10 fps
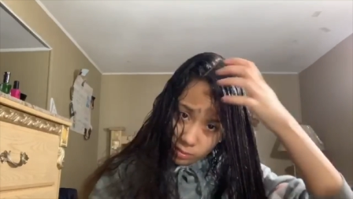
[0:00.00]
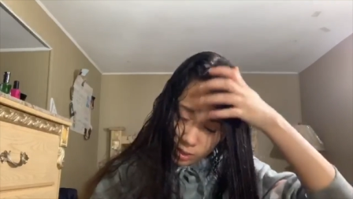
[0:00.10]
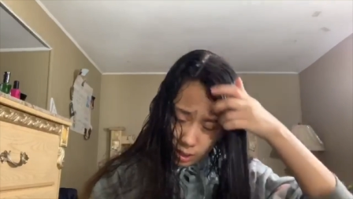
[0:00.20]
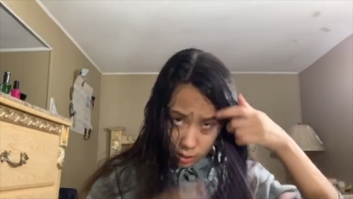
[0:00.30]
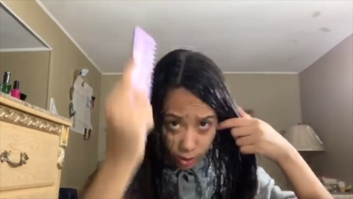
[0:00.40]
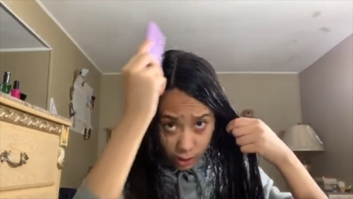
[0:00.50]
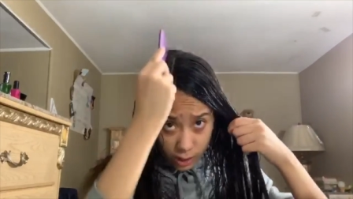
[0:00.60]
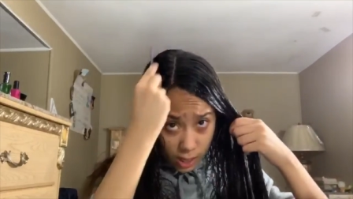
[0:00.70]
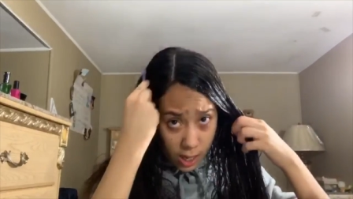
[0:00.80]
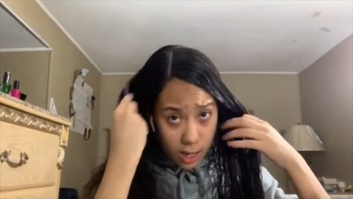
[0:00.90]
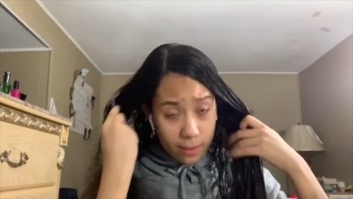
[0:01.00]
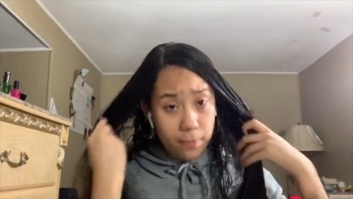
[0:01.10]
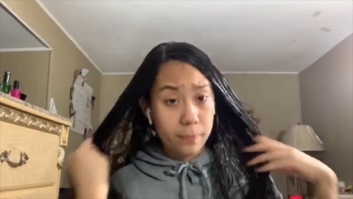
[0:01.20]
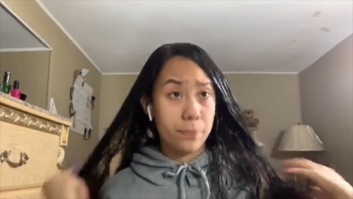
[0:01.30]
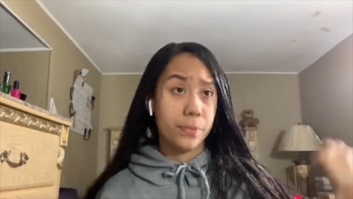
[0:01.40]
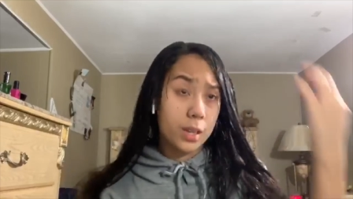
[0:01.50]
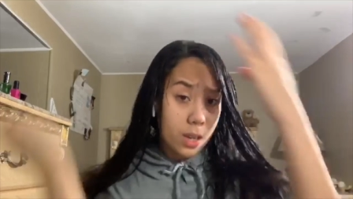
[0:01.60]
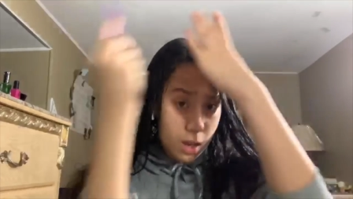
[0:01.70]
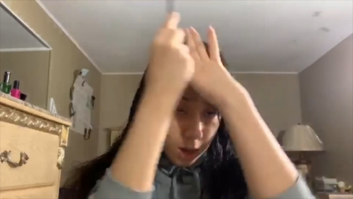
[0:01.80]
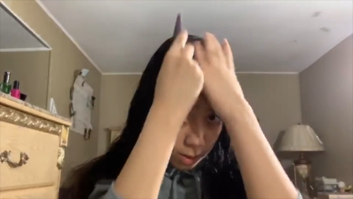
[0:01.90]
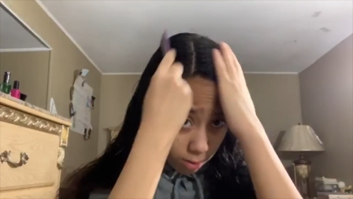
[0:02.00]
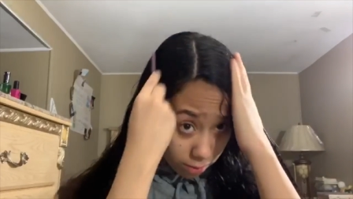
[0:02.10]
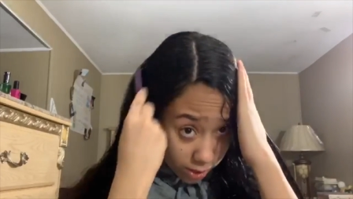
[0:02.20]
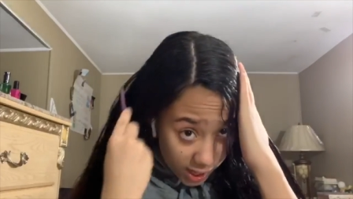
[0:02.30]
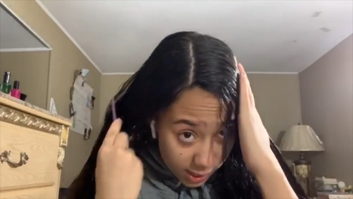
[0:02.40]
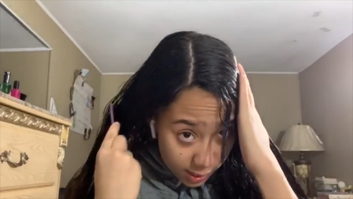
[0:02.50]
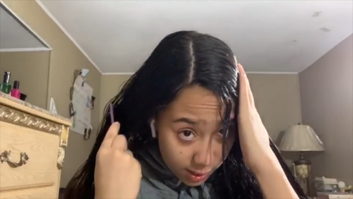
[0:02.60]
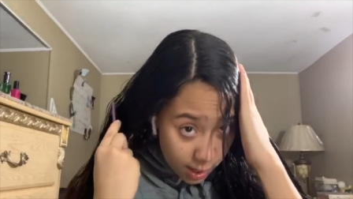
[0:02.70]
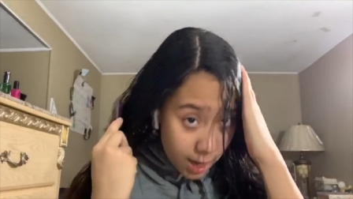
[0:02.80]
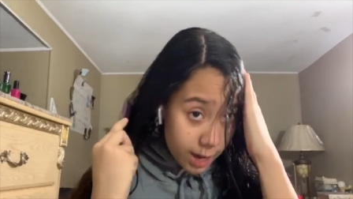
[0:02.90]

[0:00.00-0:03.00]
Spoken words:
so you can see it. I don't know if you guys can see it.